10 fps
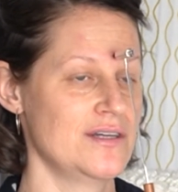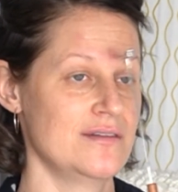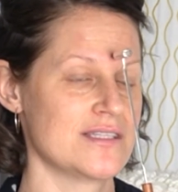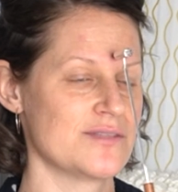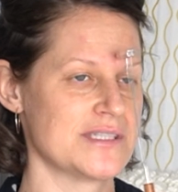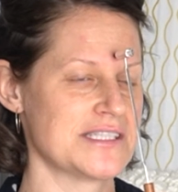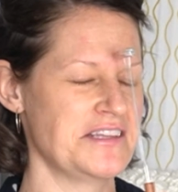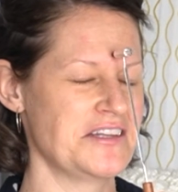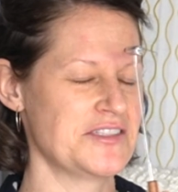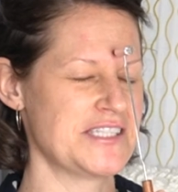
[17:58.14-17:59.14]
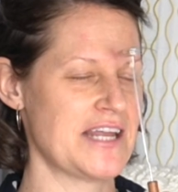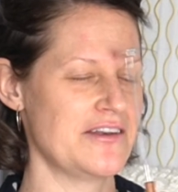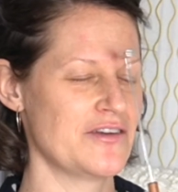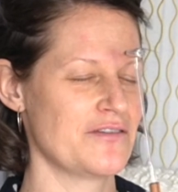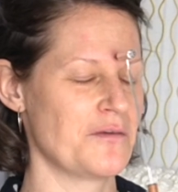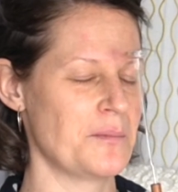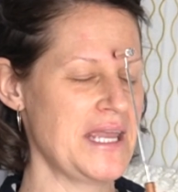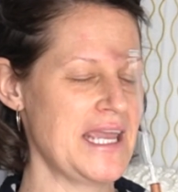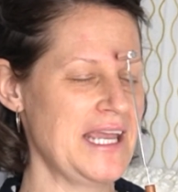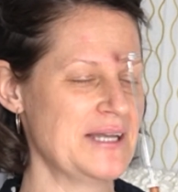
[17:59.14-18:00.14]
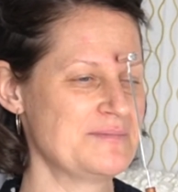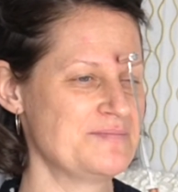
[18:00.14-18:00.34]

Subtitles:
This one's a little tender for me.